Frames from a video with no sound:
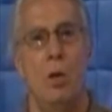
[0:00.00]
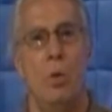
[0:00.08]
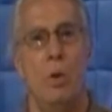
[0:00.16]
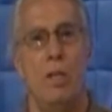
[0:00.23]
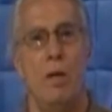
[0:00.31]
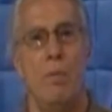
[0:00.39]

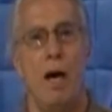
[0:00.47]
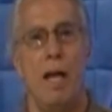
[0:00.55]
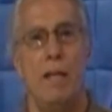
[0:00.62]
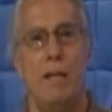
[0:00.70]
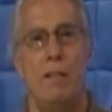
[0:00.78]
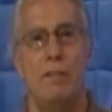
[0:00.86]
When the
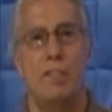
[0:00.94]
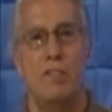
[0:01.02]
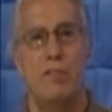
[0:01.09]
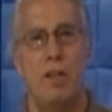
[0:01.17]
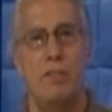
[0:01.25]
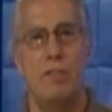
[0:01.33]
Mayan elders
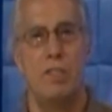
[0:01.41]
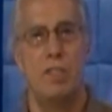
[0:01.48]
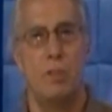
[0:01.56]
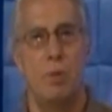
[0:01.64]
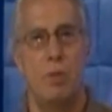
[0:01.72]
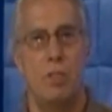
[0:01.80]
felt that
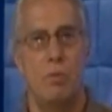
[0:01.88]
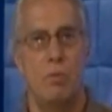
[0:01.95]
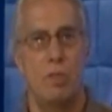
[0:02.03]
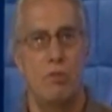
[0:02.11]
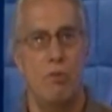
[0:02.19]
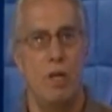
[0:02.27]
this person
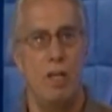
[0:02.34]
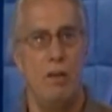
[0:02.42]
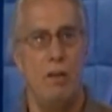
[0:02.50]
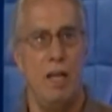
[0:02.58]
was ready